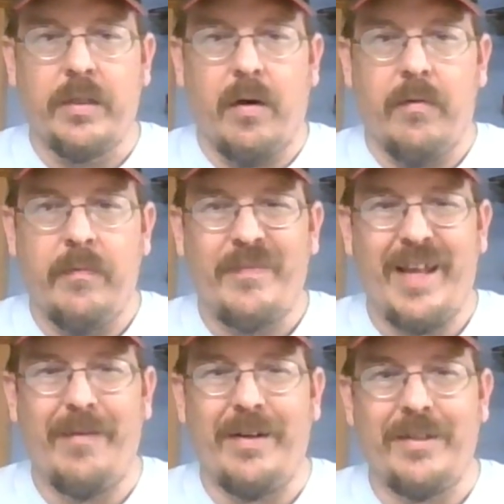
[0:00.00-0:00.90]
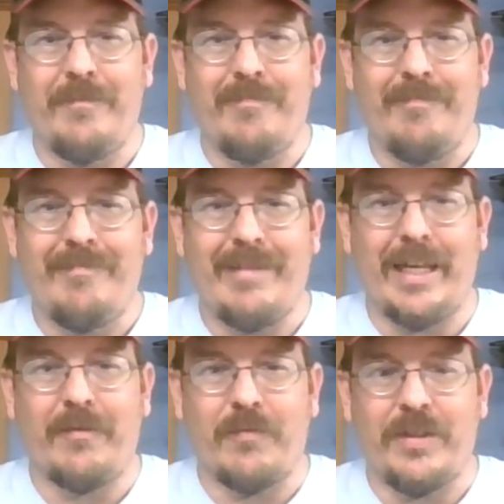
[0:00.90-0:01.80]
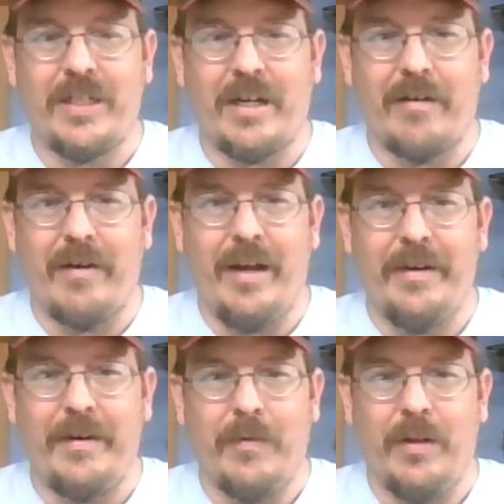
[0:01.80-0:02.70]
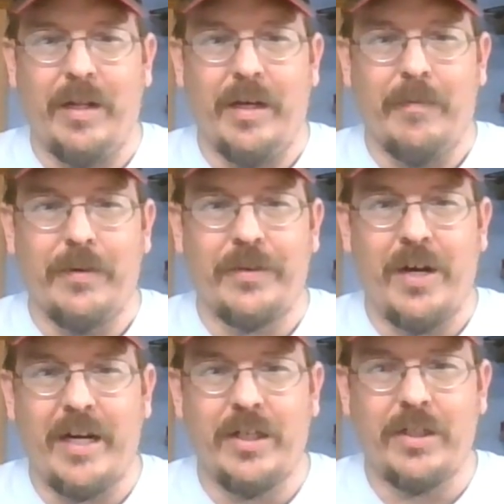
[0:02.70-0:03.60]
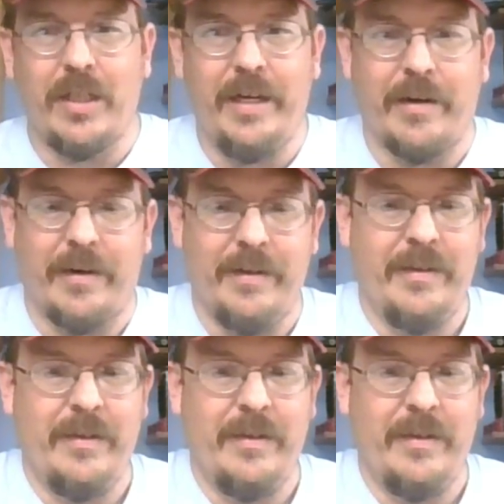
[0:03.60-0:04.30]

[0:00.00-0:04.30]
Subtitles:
So, anyways, thanks for sticking around, and we'll talk at you later.